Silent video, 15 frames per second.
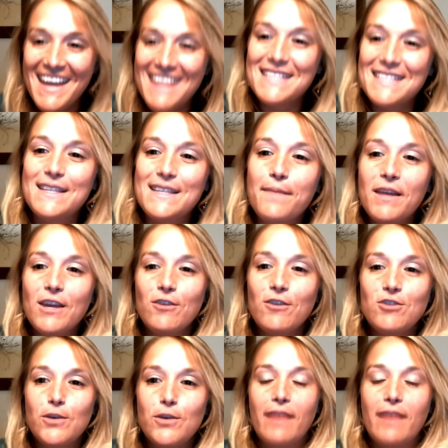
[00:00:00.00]
is it something
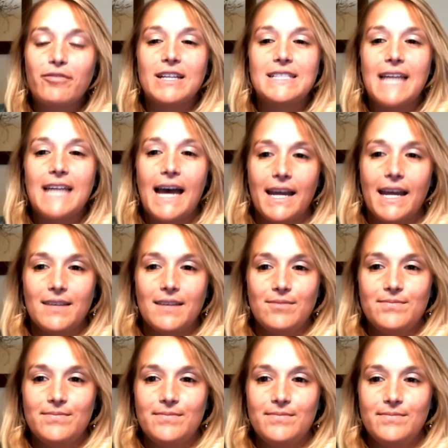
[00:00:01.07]
you do every day?
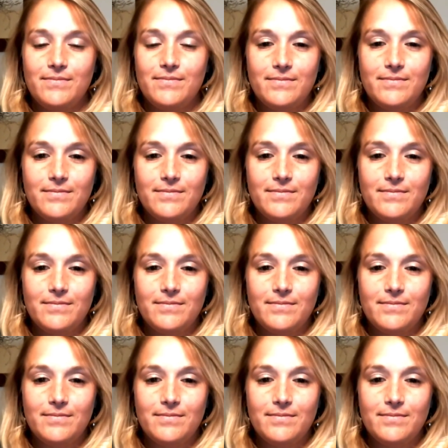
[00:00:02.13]
No.